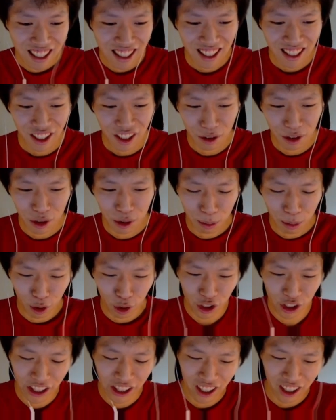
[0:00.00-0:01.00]
You pull
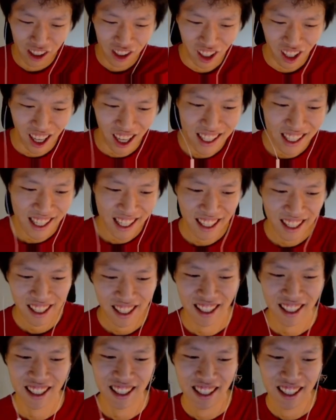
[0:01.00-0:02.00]
in the Urgot.
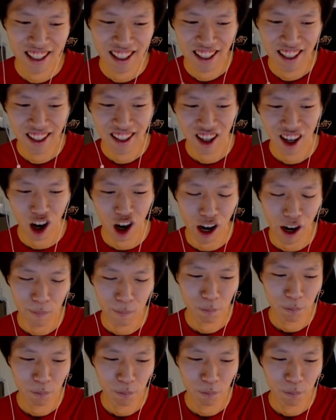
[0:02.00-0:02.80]
All right,